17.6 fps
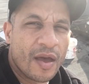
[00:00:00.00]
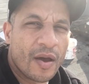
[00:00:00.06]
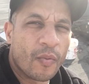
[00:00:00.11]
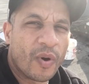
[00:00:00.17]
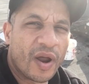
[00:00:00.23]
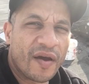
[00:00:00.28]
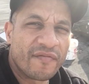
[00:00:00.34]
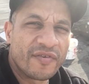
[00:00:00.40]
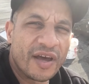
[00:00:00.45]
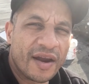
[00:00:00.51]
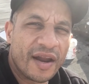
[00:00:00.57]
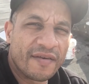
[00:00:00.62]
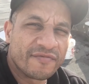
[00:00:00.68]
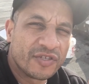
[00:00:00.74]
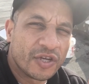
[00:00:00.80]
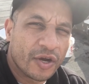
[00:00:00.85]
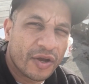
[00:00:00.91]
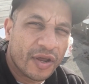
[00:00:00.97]
what I've done,
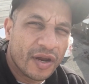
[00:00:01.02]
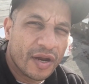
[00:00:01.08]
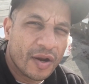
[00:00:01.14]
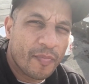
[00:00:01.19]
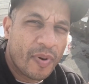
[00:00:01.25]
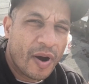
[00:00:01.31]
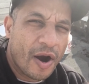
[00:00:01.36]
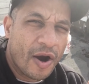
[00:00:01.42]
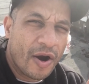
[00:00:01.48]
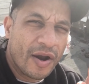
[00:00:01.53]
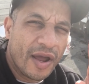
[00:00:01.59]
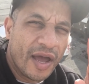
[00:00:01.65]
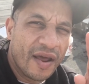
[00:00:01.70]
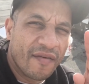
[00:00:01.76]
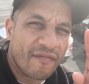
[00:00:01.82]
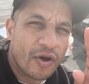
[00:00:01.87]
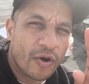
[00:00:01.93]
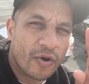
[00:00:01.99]
I've taken it apart and
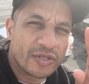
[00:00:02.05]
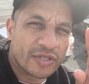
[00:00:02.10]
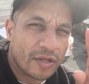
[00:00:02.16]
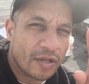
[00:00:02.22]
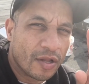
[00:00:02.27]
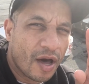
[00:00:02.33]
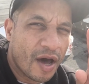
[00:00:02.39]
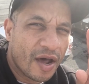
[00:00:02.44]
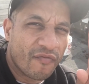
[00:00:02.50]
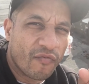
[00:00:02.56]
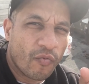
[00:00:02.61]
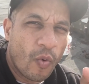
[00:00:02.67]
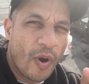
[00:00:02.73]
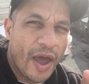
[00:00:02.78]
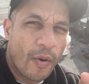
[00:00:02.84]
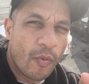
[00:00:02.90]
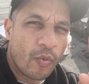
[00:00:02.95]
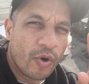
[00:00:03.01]
I've noticed a lot of
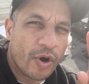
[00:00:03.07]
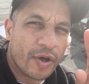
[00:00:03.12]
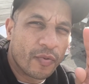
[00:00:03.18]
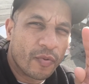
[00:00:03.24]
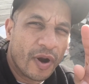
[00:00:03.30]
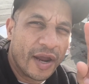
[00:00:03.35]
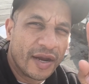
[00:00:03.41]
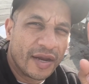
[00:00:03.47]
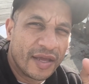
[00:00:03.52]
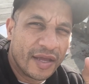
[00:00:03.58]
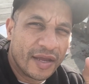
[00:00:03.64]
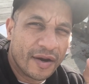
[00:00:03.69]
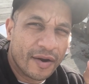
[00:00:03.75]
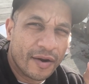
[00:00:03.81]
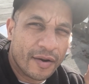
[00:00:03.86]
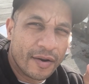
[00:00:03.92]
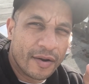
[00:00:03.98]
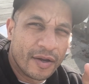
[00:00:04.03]
wet wood right
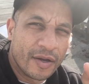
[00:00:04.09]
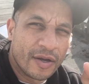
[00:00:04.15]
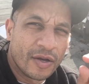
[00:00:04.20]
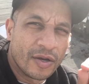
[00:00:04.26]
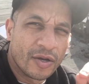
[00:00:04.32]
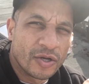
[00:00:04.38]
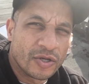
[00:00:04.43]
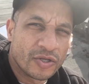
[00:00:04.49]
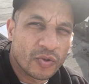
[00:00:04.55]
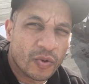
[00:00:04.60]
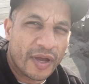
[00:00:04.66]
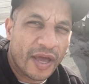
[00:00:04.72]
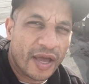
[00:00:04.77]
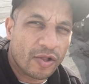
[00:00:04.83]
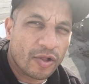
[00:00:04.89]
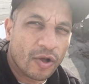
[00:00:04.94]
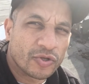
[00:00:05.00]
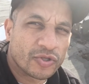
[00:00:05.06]
here. So we'll get
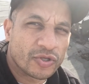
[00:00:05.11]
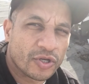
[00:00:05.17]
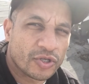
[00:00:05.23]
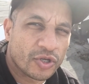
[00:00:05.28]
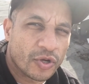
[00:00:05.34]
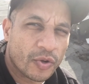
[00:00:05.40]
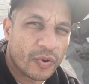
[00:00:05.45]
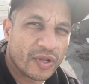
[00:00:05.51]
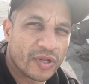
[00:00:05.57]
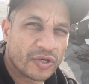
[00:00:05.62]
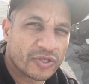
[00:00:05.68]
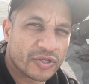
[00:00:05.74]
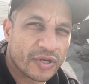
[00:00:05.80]
closer, I'll show you what it looks